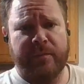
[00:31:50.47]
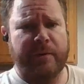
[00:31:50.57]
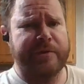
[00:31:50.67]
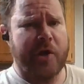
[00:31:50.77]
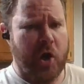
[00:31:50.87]
but
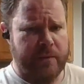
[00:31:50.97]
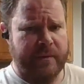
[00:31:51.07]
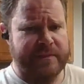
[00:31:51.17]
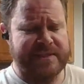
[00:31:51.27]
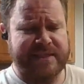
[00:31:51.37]
with
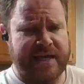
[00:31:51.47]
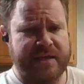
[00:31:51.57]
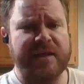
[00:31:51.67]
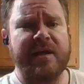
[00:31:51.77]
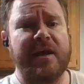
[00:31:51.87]
cardamom instead,
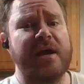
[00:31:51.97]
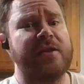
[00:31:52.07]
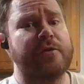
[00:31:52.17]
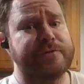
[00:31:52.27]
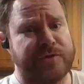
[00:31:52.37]
and
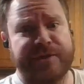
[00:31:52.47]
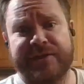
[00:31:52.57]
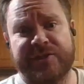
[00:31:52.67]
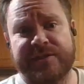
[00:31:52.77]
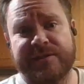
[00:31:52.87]
those are
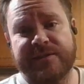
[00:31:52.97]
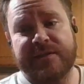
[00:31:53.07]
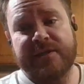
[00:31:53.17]
delicious.